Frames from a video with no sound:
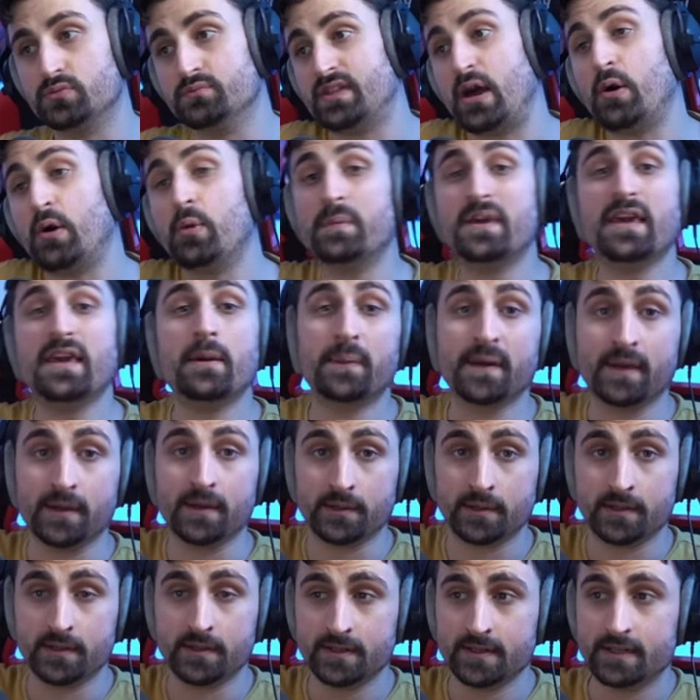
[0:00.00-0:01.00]
that would be a
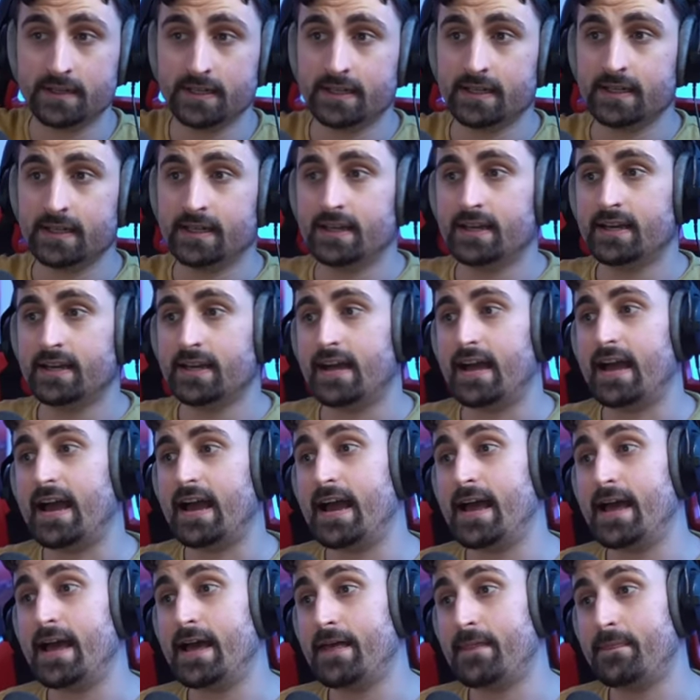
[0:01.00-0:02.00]
beginner
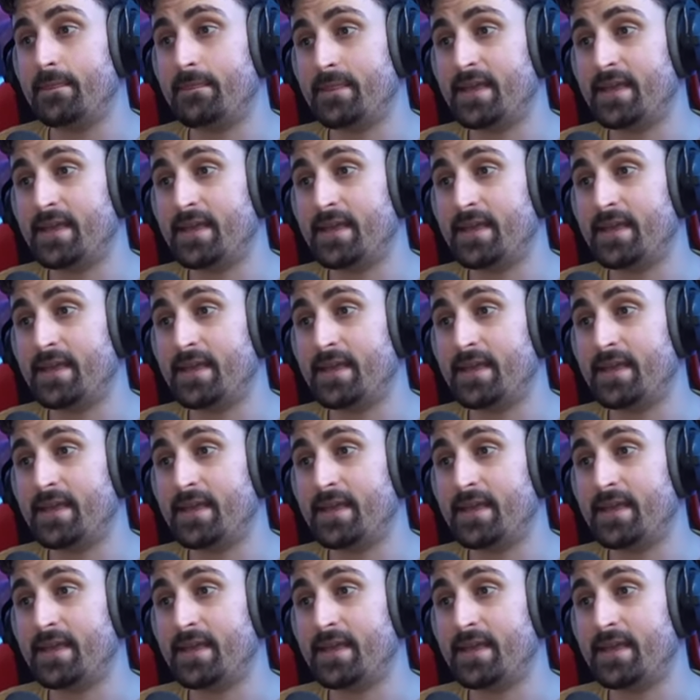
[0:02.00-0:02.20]
and